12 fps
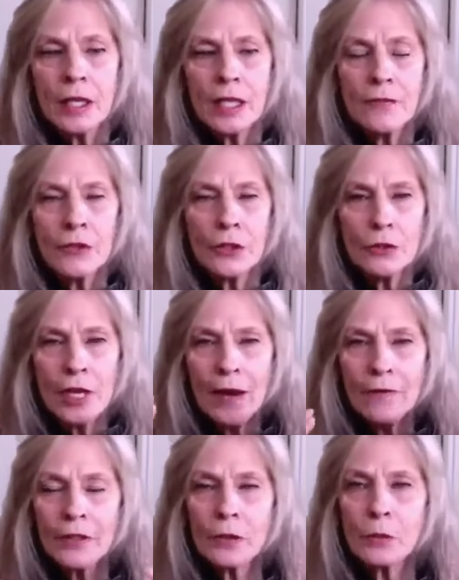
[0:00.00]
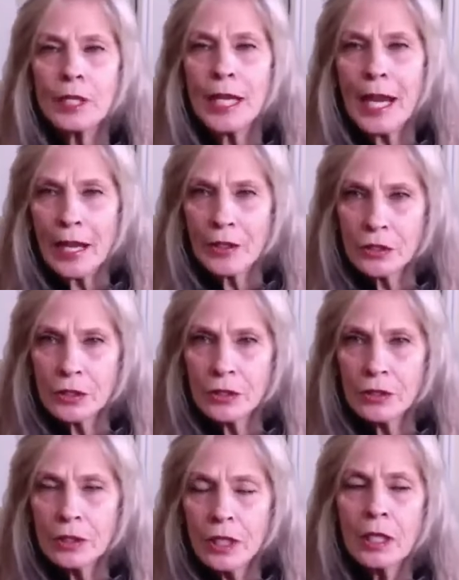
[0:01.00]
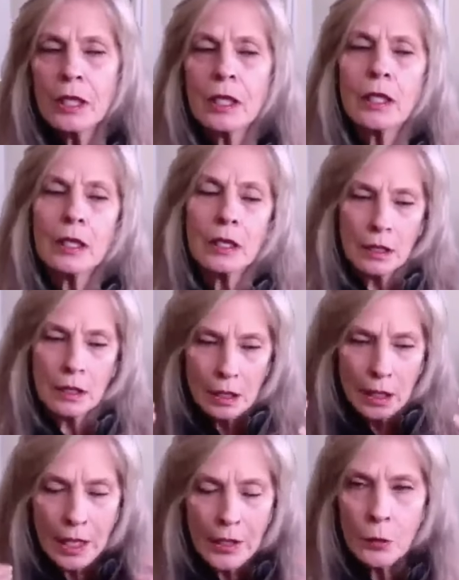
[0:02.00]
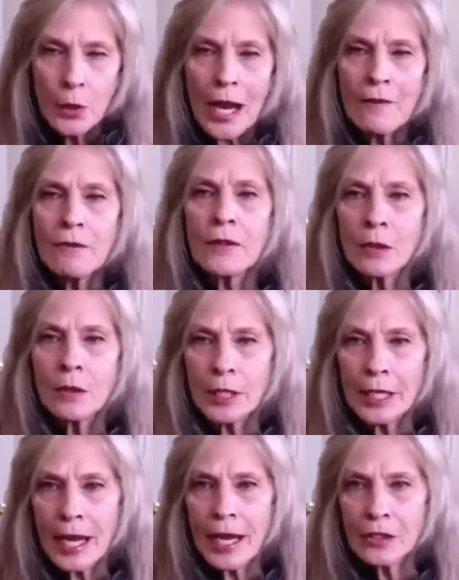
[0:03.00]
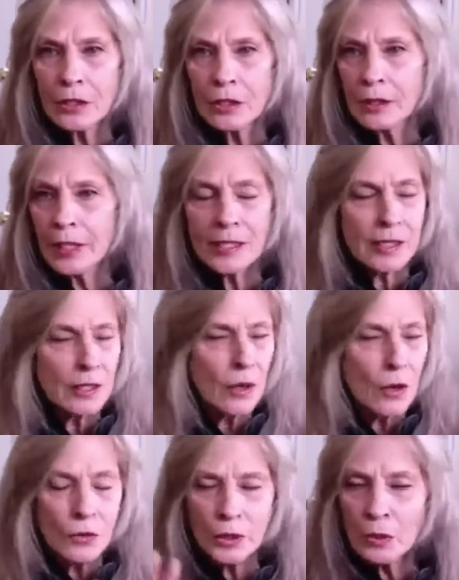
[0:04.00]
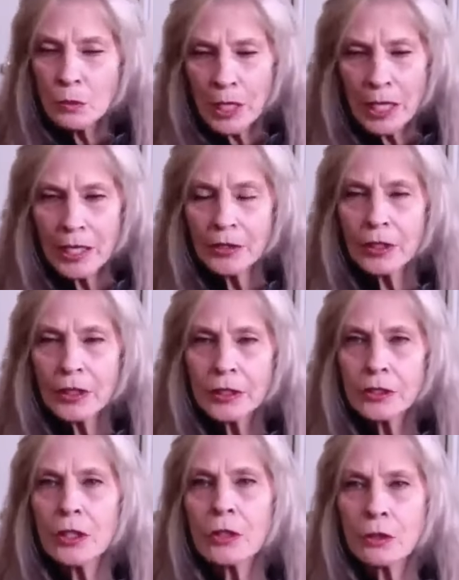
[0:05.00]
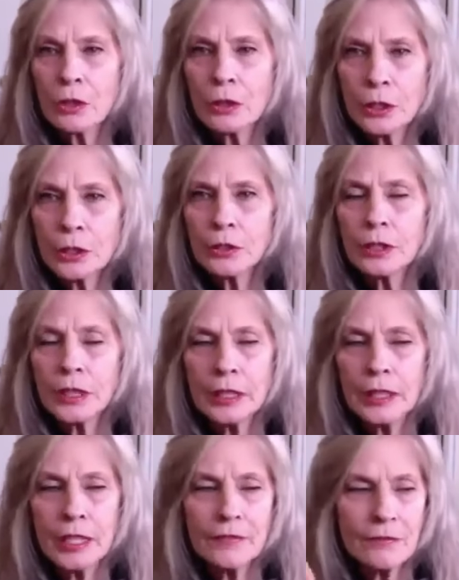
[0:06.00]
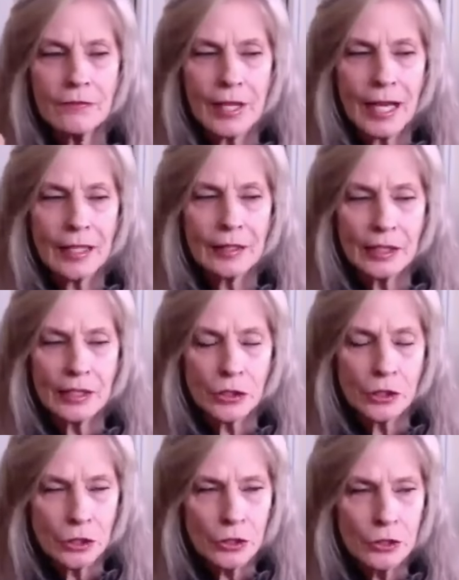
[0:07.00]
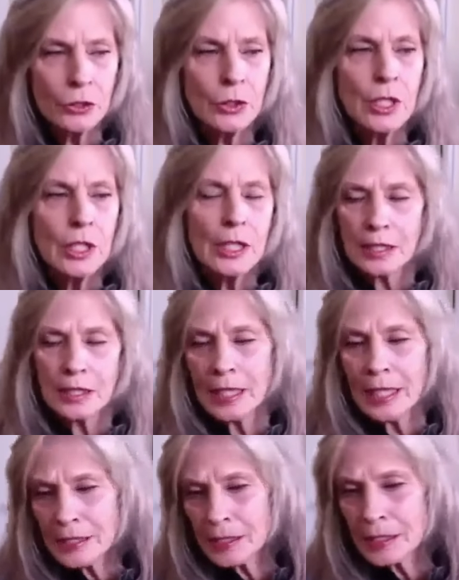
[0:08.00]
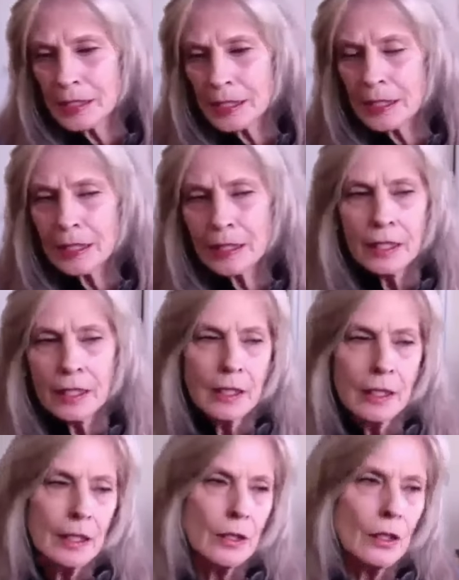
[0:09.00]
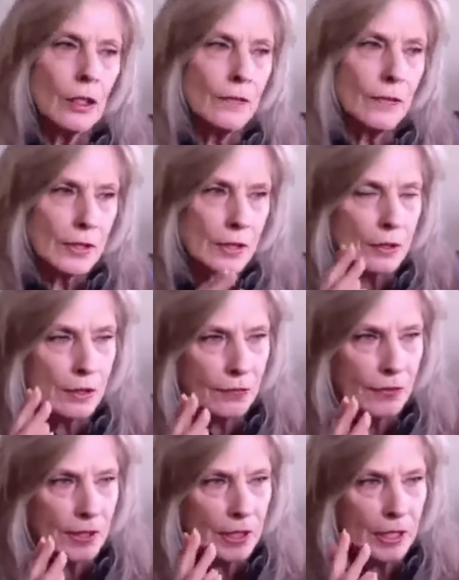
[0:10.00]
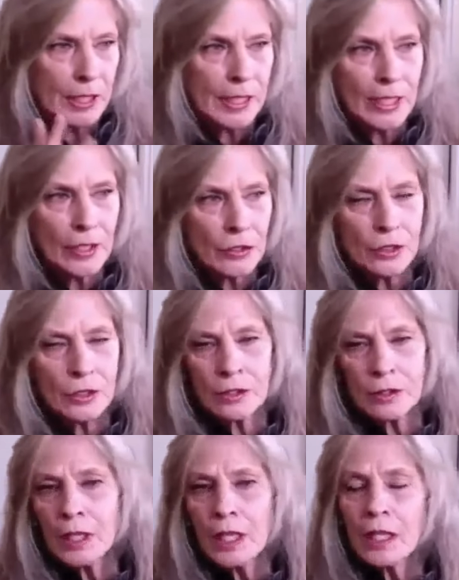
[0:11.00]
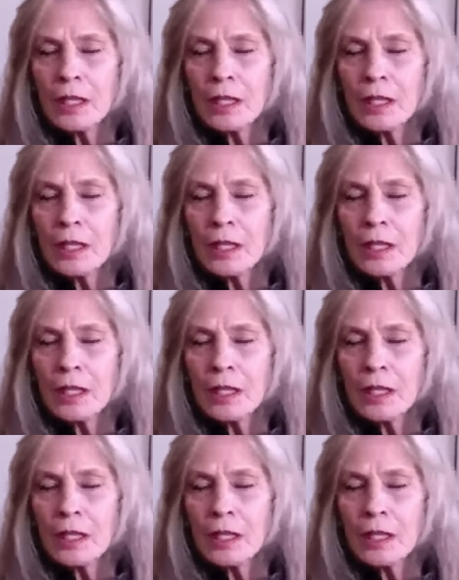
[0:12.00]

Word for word: if you're having a reaction, unravel that reaction. That's the only way you're going to know clearly if, in fact, it's you, it's an entity, you know, if it's a connection,